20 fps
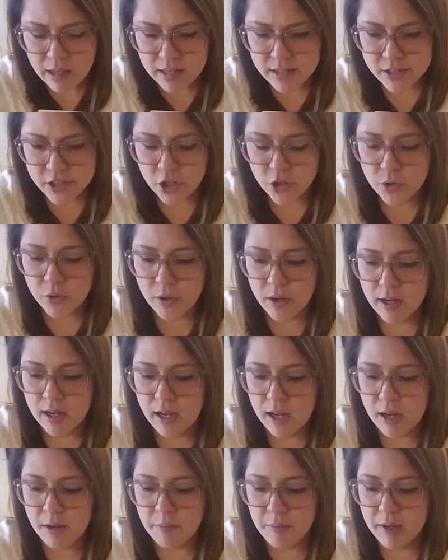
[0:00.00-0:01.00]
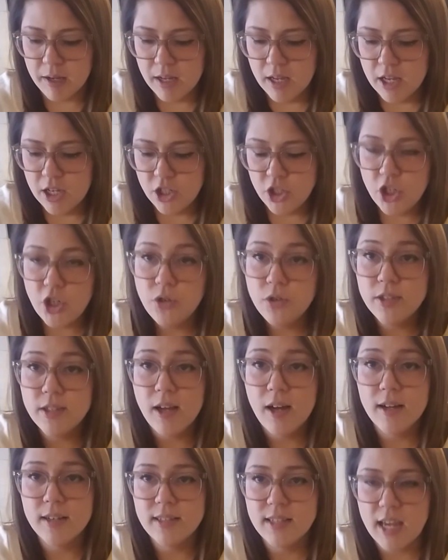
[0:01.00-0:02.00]
So 2
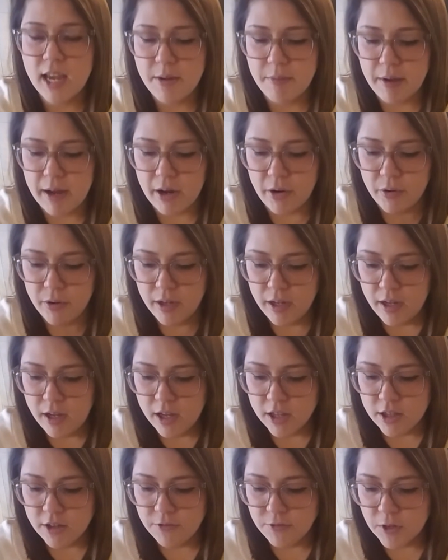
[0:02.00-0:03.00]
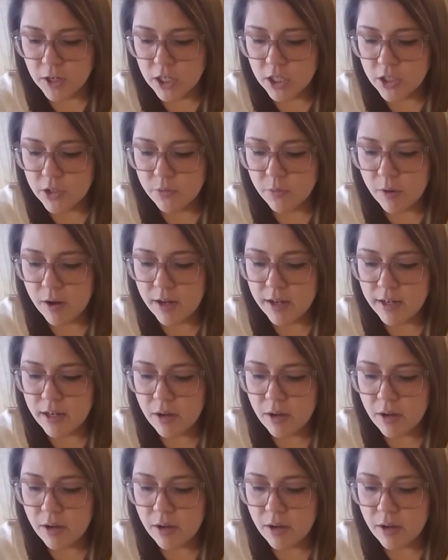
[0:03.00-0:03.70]
songs came out. The first one